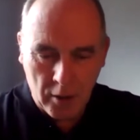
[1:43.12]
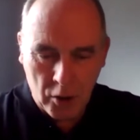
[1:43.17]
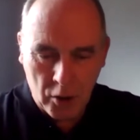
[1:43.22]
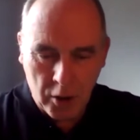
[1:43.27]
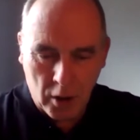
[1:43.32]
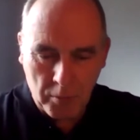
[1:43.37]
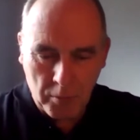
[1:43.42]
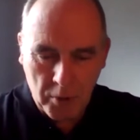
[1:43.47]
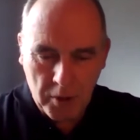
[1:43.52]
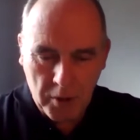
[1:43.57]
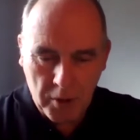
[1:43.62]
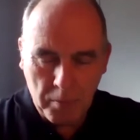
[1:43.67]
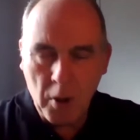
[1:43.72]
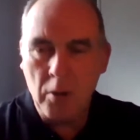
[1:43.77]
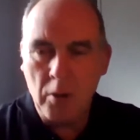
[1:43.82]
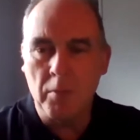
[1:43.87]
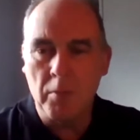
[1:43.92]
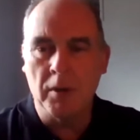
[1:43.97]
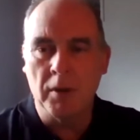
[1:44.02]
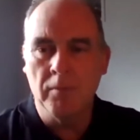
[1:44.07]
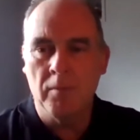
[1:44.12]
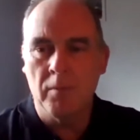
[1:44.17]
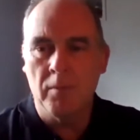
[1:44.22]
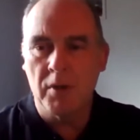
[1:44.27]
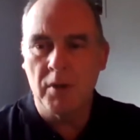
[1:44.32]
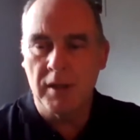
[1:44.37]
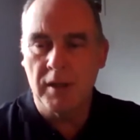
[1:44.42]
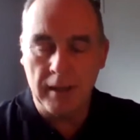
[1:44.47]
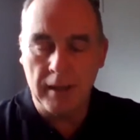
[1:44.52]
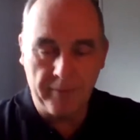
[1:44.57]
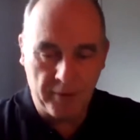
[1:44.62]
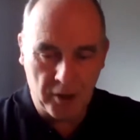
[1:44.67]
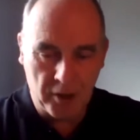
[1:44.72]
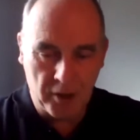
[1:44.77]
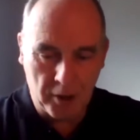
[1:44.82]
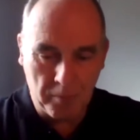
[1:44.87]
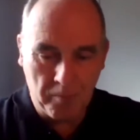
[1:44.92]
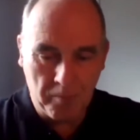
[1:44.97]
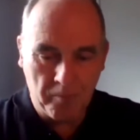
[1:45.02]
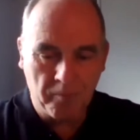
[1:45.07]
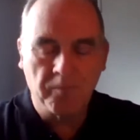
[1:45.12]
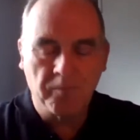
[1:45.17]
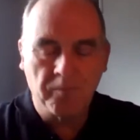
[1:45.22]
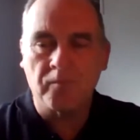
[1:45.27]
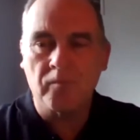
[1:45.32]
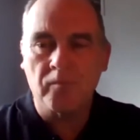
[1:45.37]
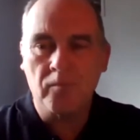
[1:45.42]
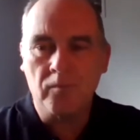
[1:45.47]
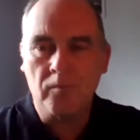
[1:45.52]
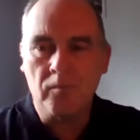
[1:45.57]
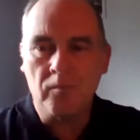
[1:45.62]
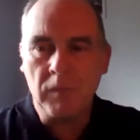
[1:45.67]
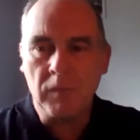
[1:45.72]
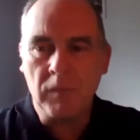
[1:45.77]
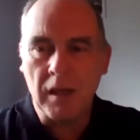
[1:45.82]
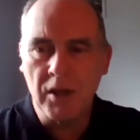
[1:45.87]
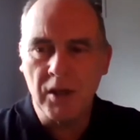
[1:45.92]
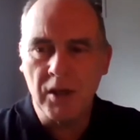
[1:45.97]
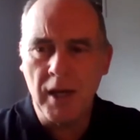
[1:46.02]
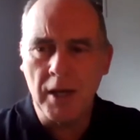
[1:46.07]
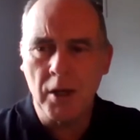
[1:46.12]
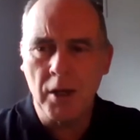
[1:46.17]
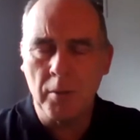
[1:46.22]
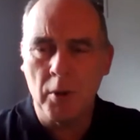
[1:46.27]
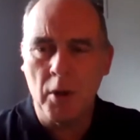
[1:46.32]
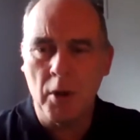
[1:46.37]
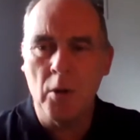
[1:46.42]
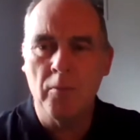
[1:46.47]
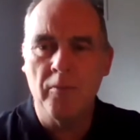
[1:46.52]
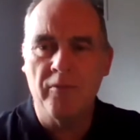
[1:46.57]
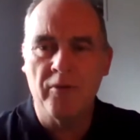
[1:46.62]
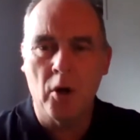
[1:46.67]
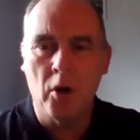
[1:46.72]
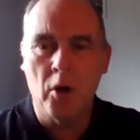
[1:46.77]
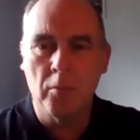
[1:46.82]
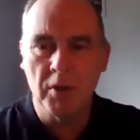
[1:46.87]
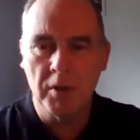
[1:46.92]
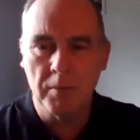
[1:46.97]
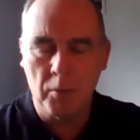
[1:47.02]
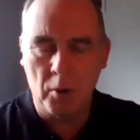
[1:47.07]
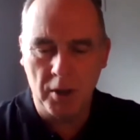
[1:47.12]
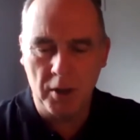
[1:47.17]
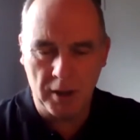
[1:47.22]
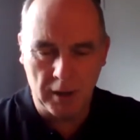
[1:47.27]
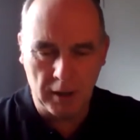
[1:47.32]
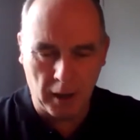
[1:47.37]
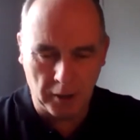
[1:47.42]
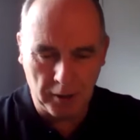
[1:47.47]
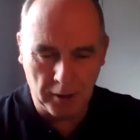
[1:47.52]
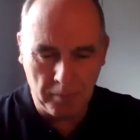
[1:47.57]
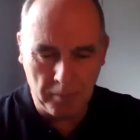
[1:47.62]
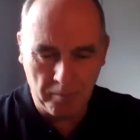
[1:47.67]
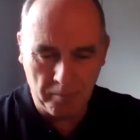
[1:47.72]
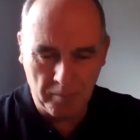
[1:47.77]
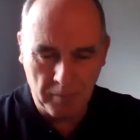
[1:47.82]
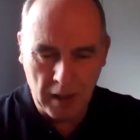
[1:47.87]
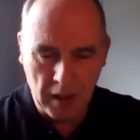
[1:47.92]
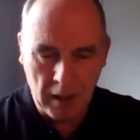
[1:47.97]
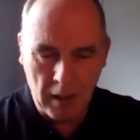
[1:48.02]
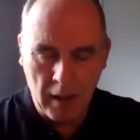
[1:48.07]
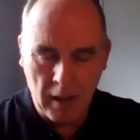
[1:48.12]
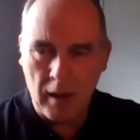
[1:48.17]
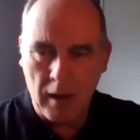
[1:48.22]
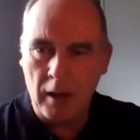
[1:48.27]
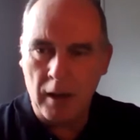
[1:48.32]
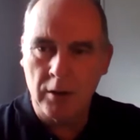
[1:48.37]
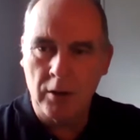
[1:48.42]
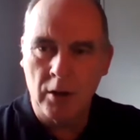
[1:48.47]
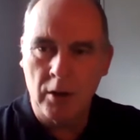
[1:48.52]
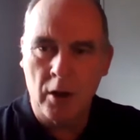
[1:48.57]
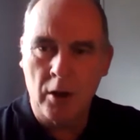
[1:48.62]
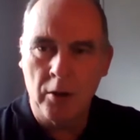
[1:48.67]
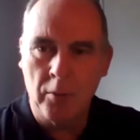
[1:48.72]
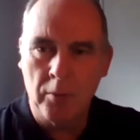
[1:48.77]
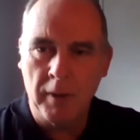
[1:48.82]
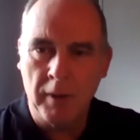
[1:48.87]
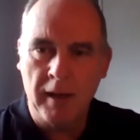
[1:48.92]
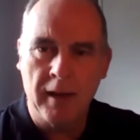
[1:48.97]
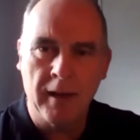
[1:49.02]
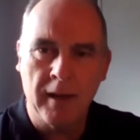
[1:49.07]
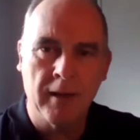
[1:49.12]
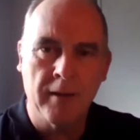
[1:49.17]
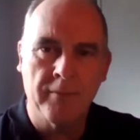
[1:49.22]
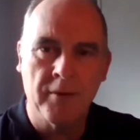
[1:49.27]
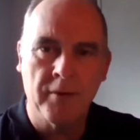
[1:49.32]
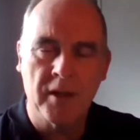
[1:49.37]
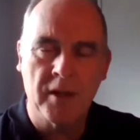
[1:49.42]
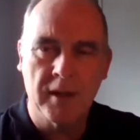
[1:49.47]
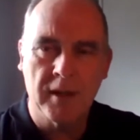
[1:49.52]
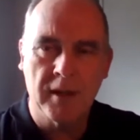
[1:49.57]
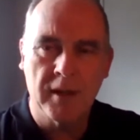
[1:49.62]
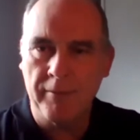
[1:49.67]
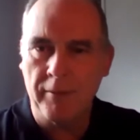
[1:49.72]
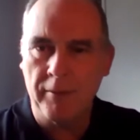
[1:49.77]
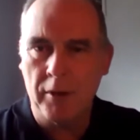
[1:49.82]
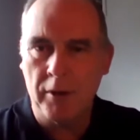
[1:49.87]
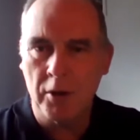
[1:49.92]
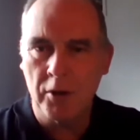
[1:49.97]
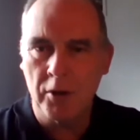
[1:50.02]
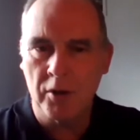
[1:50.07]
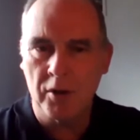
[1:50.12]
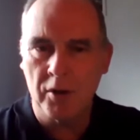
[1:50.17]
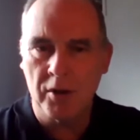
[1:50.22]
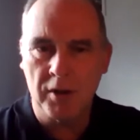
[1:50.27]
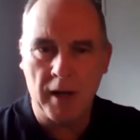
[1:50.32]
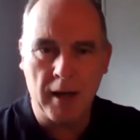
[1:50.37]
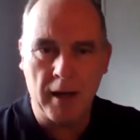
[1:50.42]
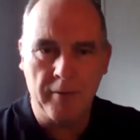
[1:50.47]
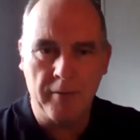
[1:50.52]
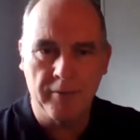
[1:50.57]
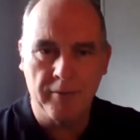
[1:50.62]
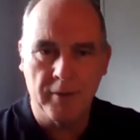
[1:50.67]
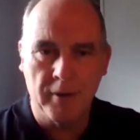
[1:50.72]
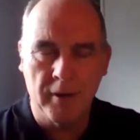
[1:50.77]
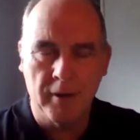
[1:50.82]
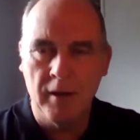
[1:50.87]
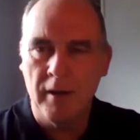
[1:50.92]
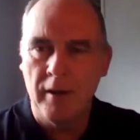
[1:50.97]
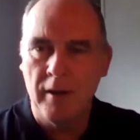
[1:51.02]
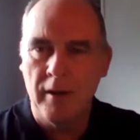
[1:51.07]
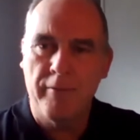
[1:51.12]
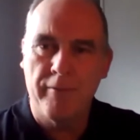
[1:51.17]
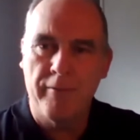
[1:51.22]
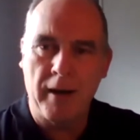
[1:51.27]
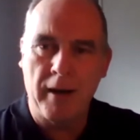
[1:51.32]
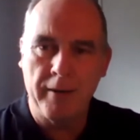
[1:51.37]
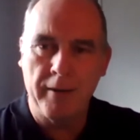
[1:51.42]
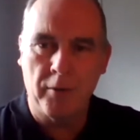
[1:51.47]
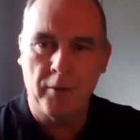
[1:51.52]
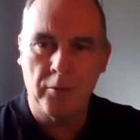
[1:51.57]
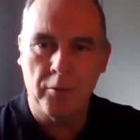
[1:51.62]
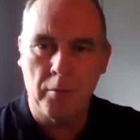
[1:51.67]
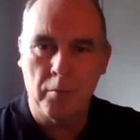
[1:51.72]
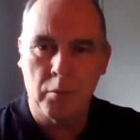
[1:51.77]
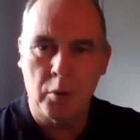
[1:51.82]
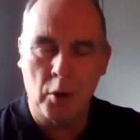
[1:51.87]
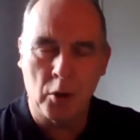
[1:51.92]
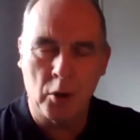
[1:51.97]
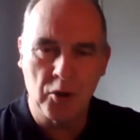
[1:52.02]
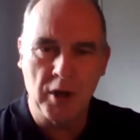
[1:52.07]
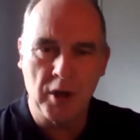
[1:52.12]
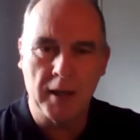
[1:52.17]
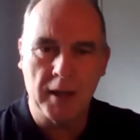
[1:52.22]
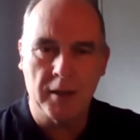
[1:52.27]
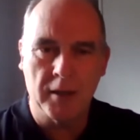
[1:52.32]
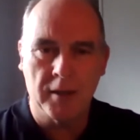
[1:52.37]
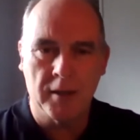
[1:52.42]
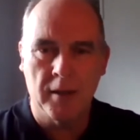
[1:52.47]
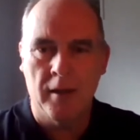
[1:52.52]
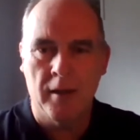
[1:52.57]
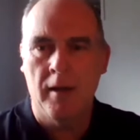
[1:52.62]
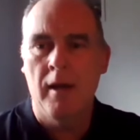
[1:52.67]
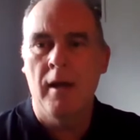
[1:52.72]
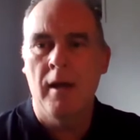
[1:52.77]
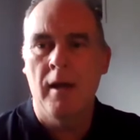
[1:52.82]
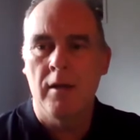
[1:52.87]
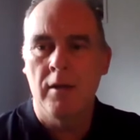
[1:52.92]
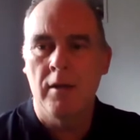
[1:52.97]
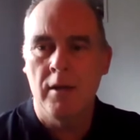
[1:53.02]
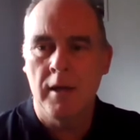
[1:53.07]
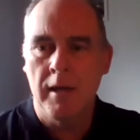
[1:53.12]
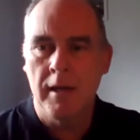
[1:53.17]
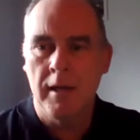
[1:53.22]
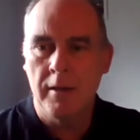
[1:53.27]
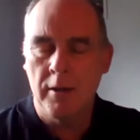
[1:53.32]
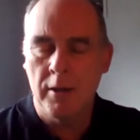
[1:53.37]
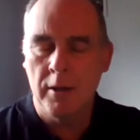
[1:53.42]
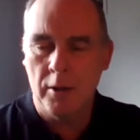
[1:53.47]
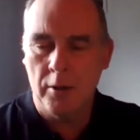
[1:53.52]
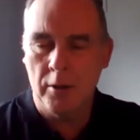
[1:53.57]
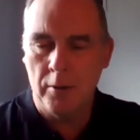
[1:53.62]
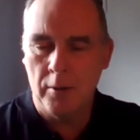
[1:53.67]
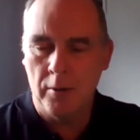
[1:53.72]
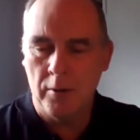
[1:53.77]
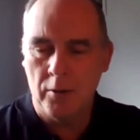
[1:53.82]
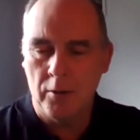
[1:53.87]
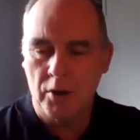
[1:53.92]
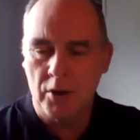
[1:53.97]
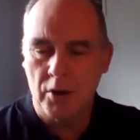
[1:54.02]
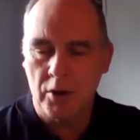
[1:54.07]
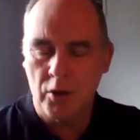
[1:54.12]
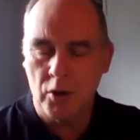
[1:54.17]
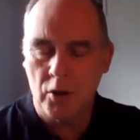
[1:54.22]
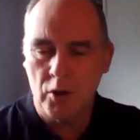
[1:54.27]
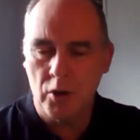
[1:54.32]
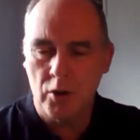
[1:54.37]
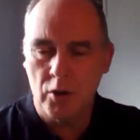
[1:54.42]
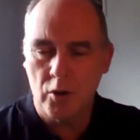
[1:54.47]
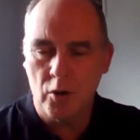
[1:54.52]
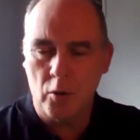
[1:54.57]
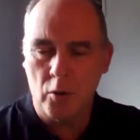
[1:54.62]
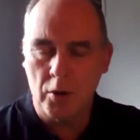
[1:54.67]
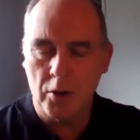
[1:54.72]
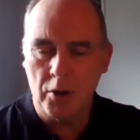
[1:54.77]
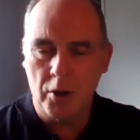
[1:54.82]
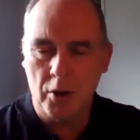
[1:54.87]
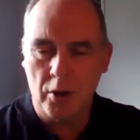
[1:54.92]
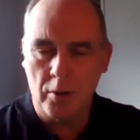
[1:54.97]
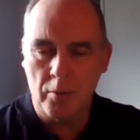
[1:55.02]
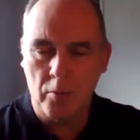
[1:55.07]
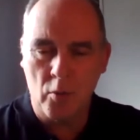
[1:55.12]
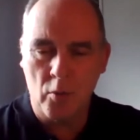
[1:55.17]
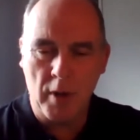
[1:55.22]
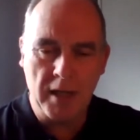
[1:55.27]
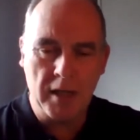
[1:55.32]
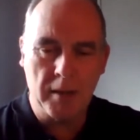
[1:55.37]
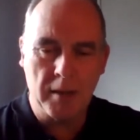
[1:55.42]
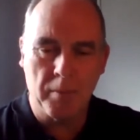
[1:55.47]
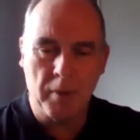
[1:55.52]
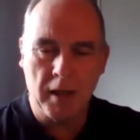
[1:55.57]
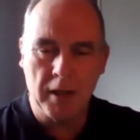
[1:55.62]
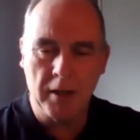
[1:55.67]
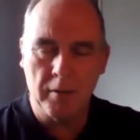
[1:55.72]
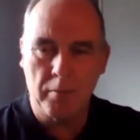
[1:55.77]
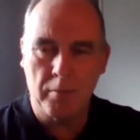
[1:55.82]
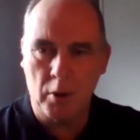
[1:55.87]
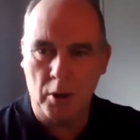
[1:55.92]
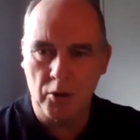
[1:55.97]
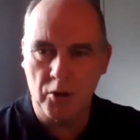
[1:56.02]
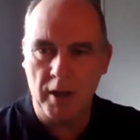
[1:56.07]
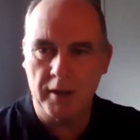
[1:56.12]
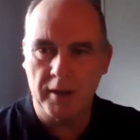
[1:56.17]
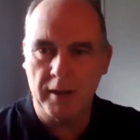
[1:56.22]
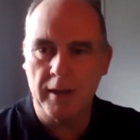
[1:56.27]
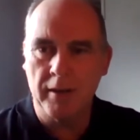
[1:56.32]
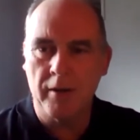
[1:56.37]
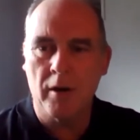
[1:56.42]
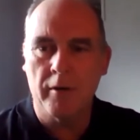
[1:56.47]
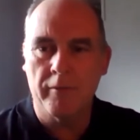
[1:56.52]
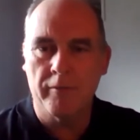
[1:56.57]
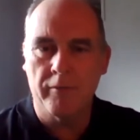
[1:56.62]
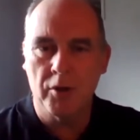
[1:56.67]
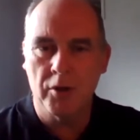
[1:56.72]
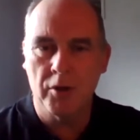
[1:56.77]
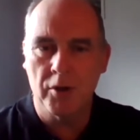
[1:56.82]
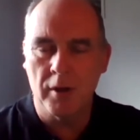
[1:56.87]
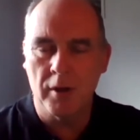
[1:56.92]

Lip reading: Thomas Bowman Stevenson set up a home for homeless boys in London, and now we have 7,000 staff, 500 projects. Near you, there's a short-term respite project in Hertfordshire